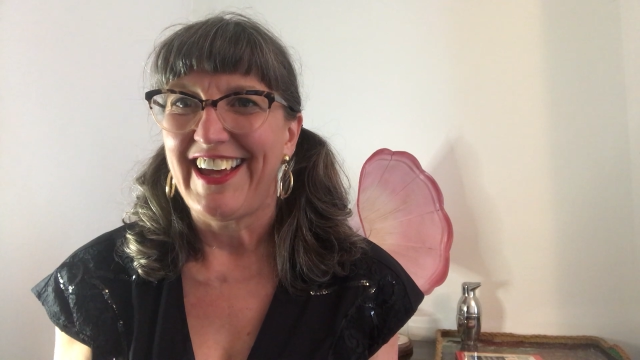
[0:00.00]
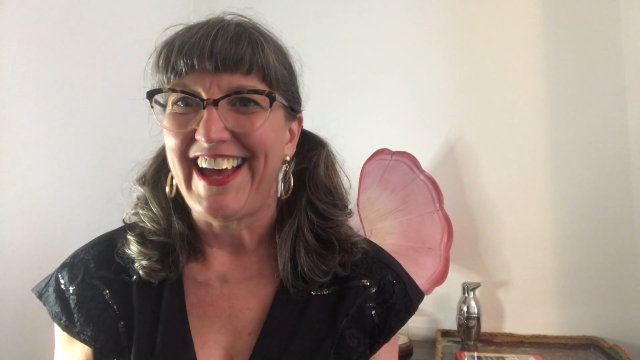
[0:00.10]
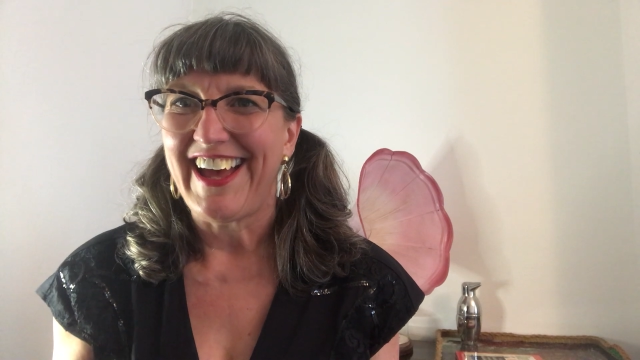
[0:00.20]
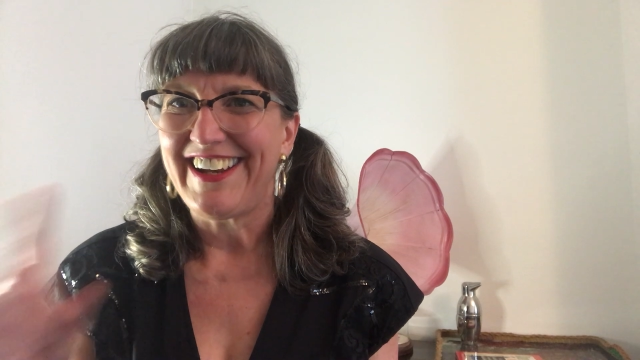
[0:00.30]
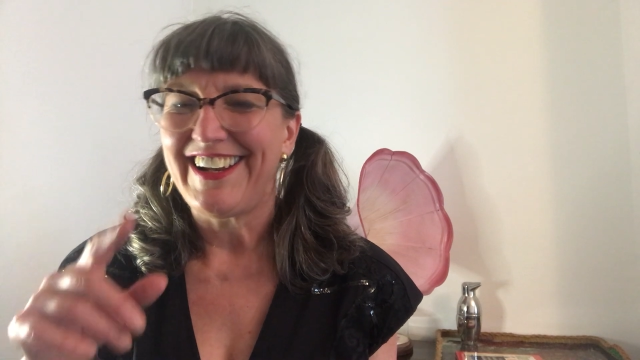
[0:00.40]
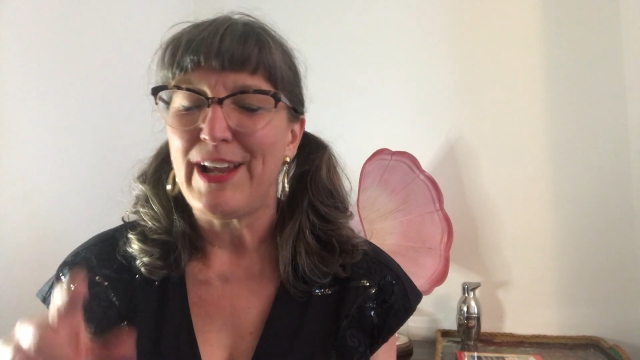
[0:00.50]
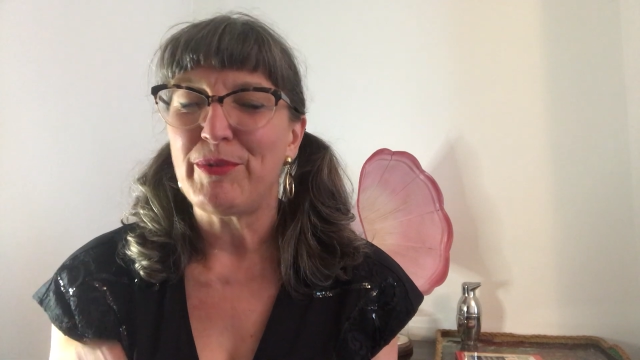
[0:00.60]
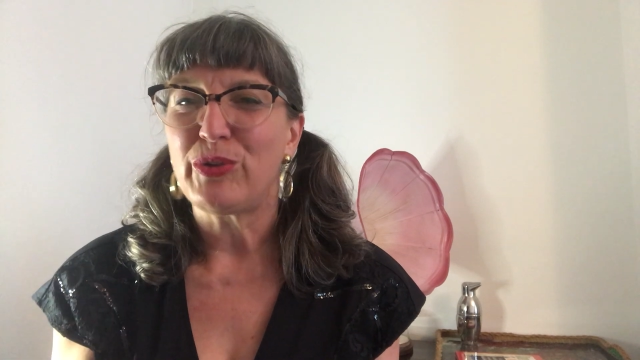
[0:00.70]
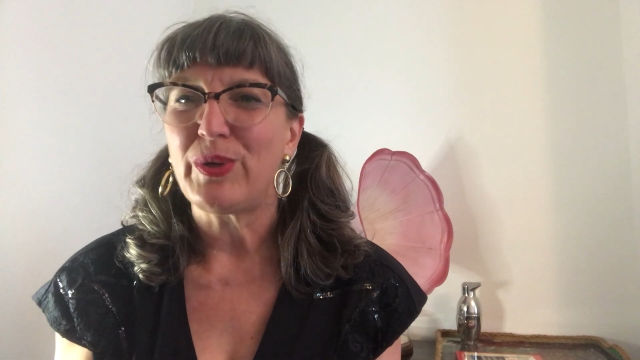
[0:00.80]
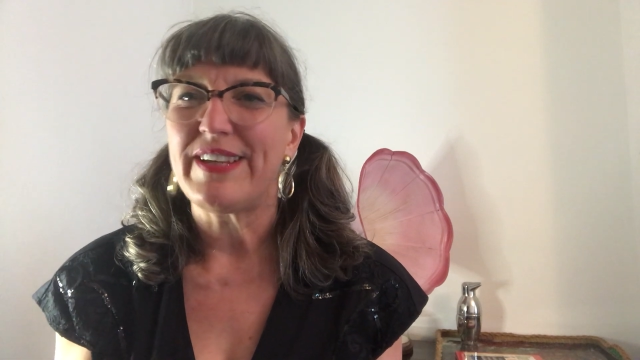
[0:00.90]
and
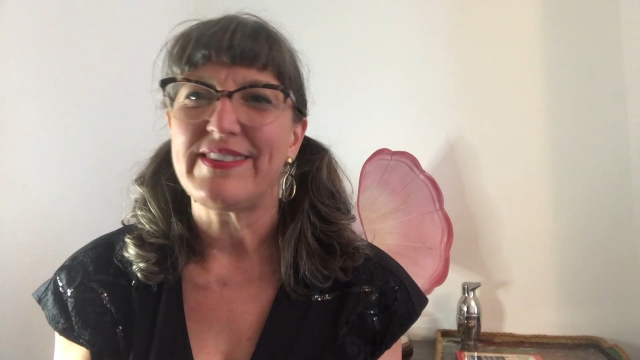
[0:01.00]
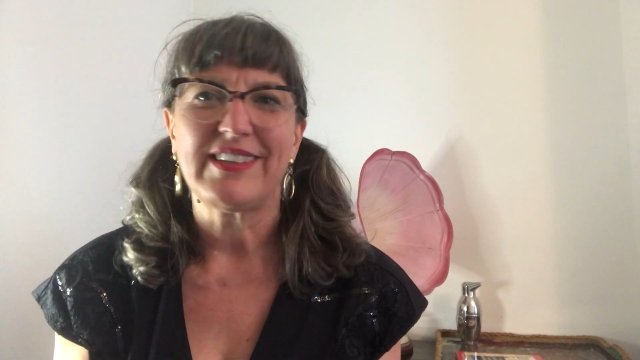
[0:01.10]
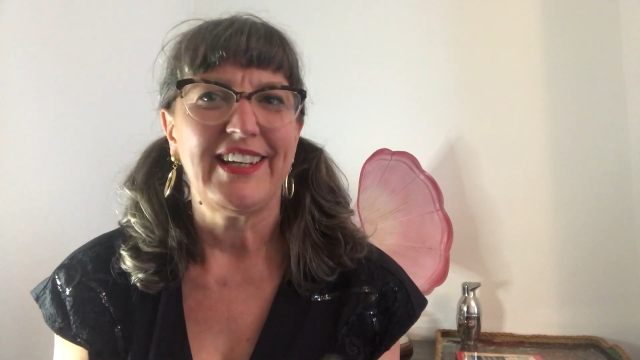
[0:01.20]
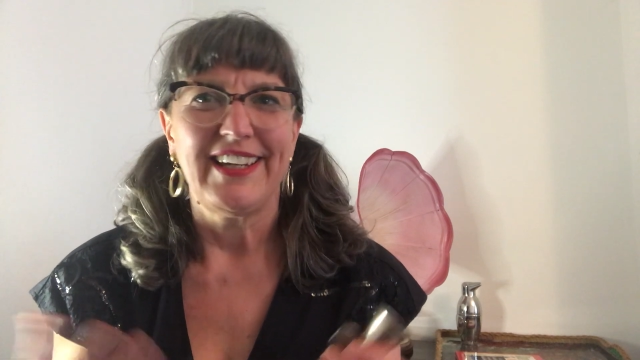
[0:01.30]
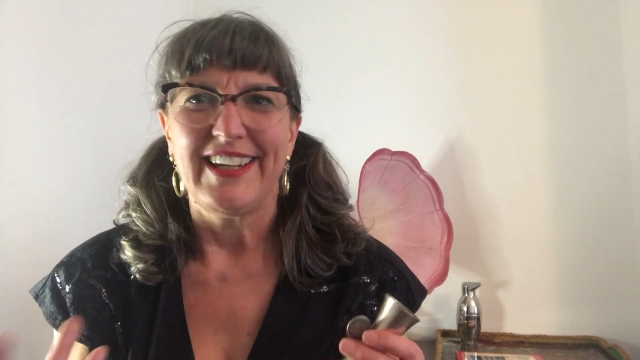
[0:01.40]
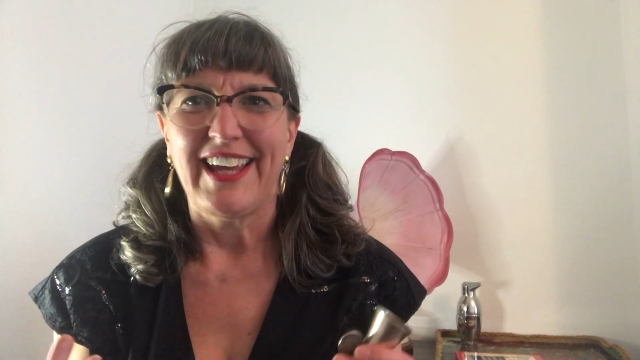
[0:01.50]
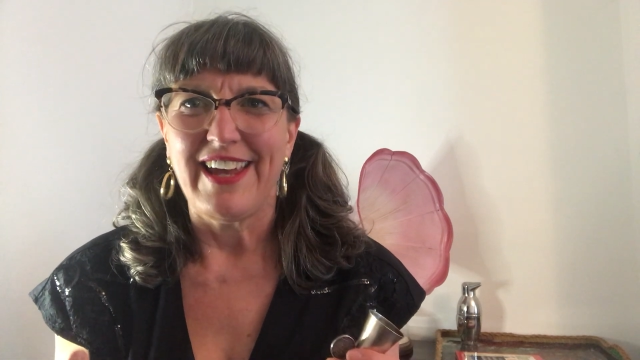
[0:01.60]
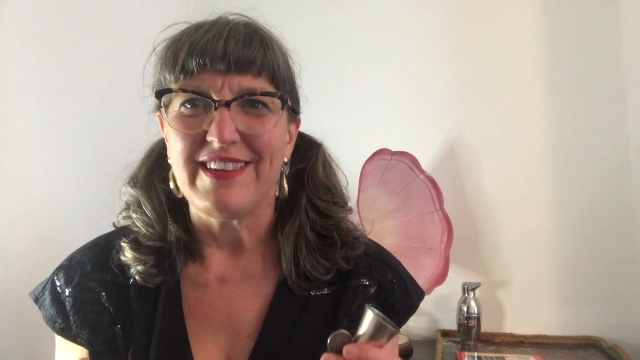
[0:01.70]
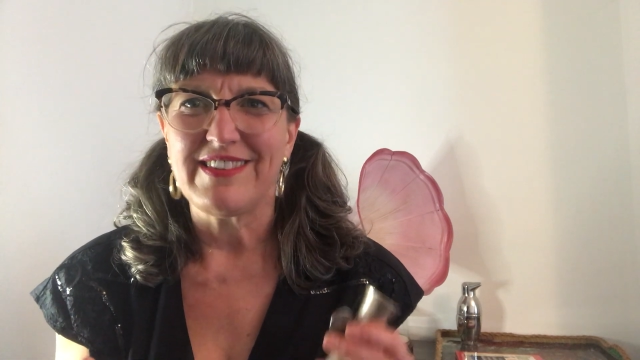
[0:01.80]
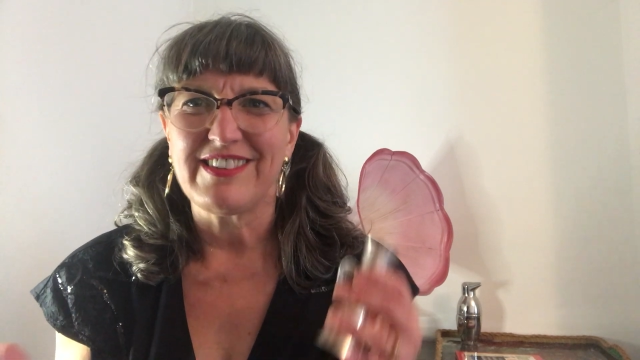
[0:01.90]
lemon twist.
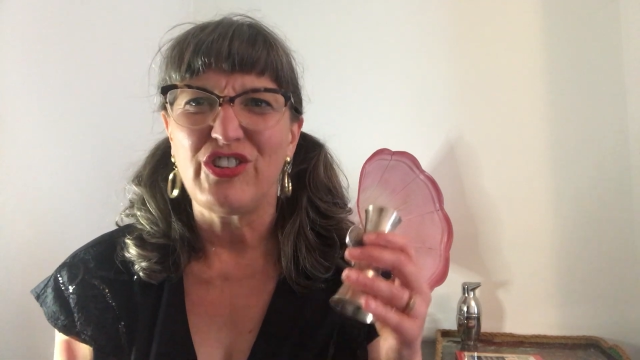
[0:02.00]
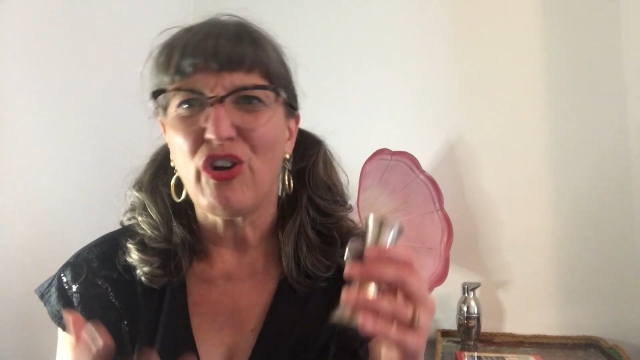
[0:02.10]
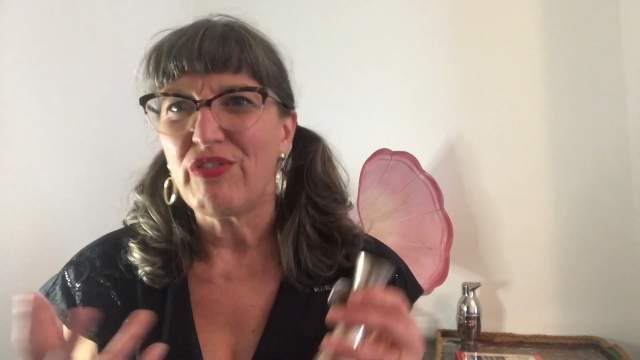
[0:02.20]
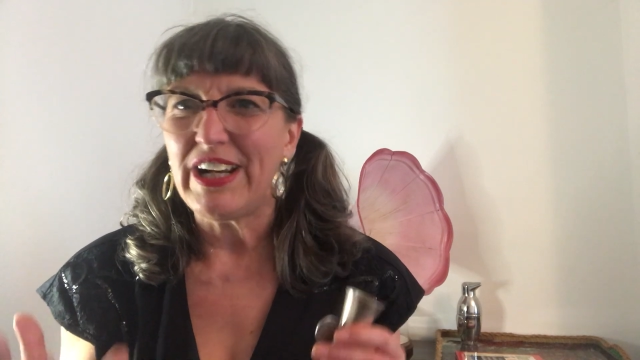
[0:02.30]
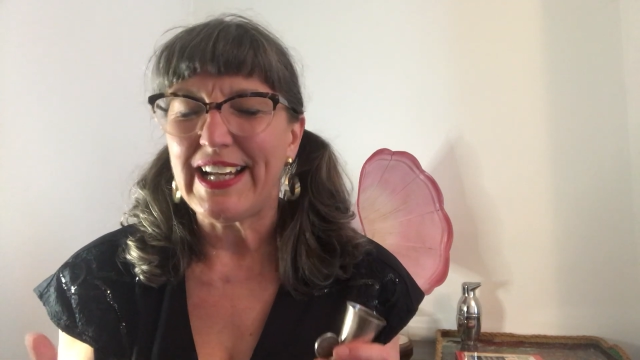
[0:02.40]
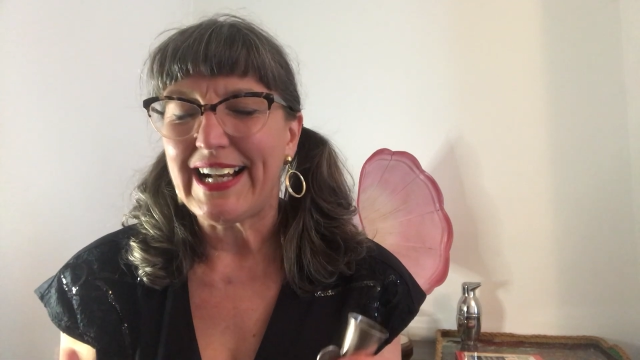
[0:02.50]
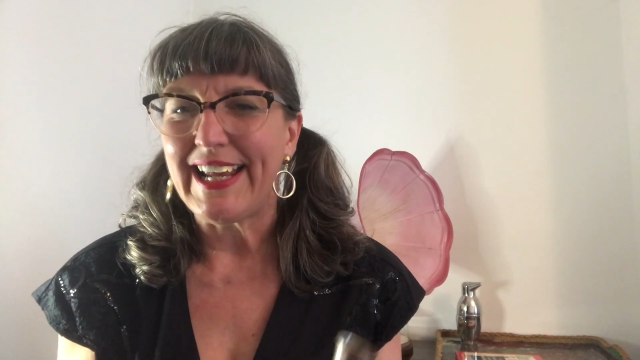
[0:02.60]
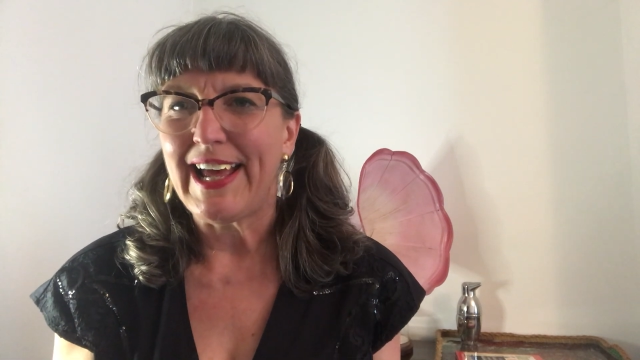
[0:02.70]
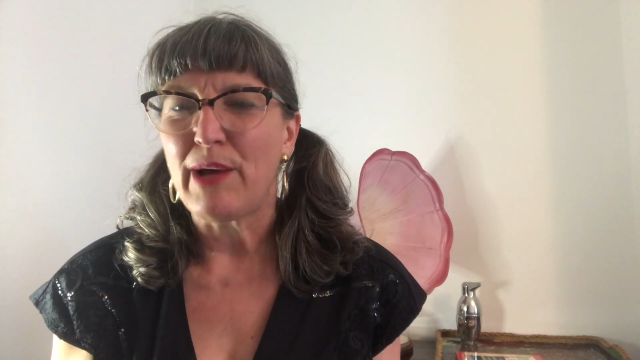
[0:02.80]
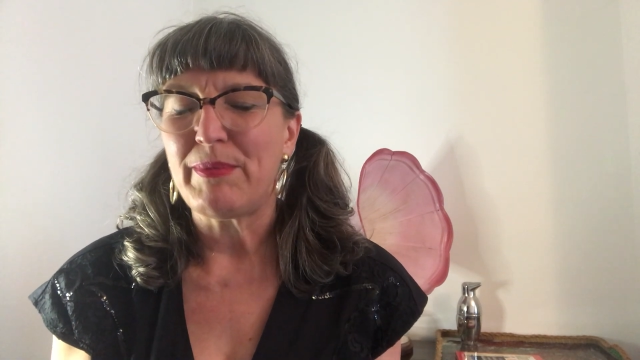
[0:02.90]
It's not really
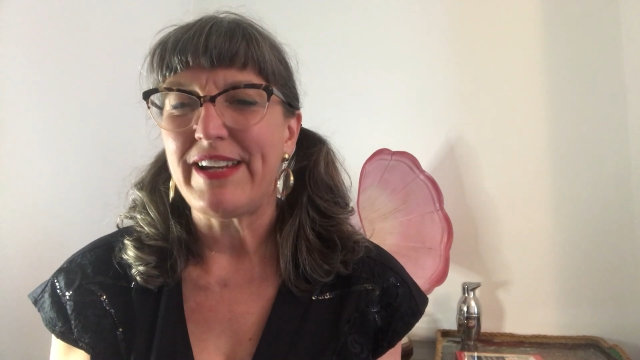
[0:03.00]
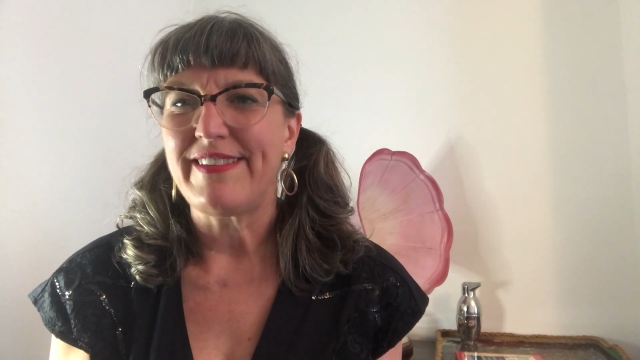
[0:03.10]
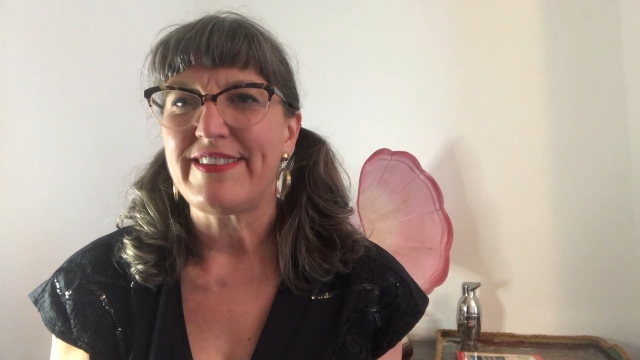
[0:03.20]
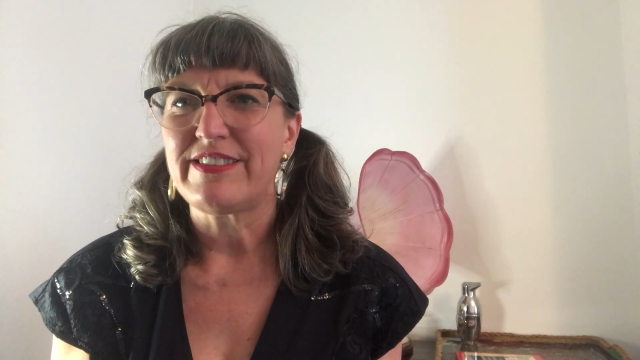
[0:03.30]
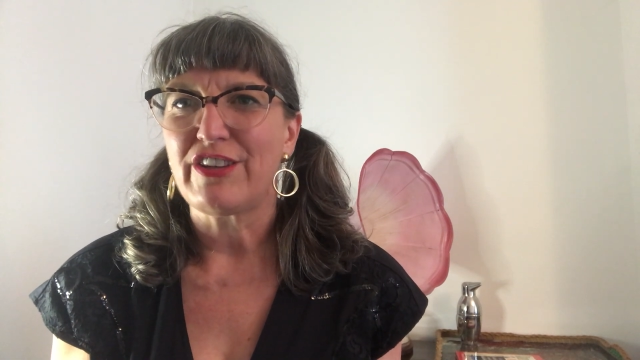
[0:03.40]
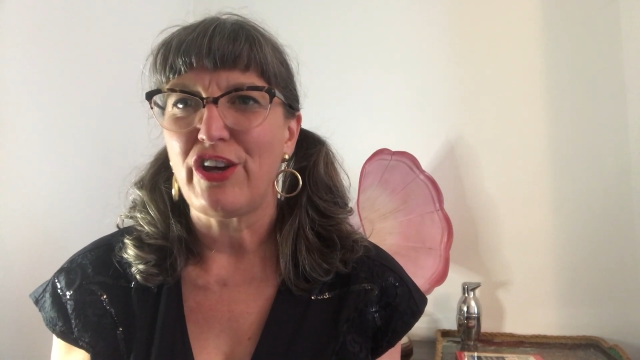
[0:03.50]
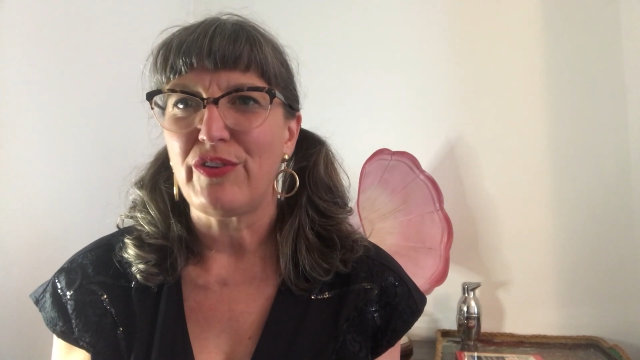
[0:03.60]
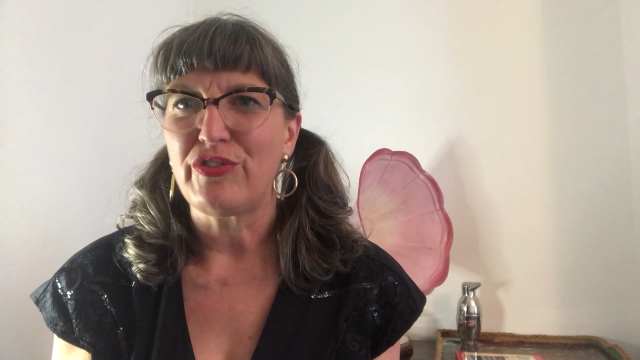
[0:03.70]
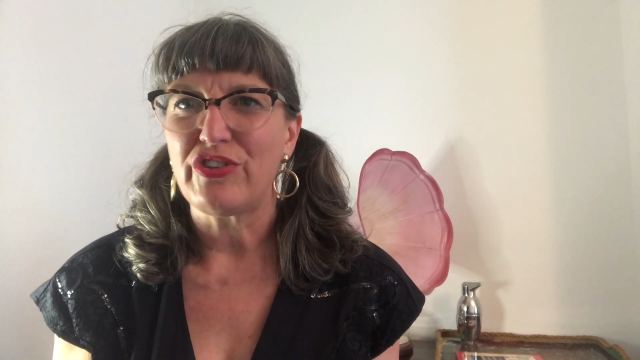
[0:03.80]
clear how many this serves,